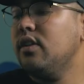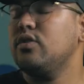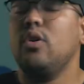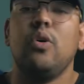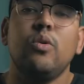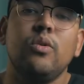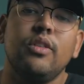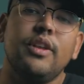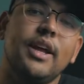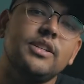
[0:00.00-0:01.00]
So
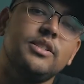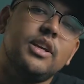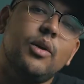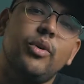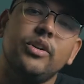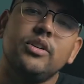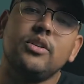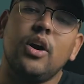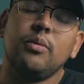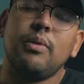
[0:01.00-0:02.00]
the next thing I wanted to
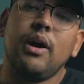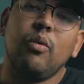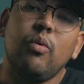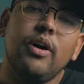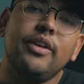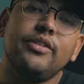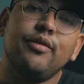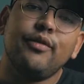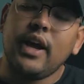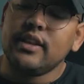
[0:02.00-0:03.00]
talk about was
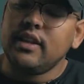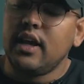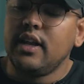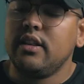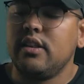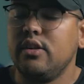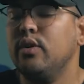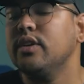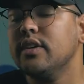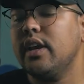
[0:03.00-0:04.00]
the fact that
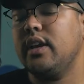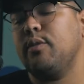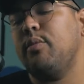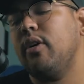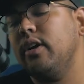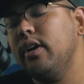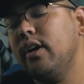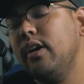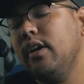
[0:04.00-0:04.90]
you can take it apart.